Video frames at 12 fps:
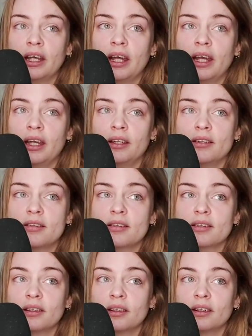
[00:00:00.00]
And
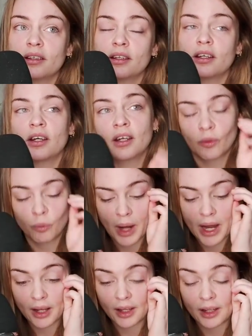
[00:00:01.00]

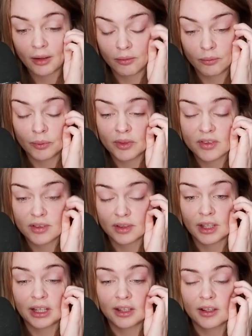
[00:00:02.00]
when it was
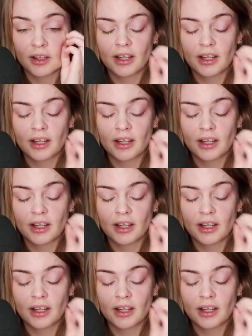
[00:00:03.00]
like,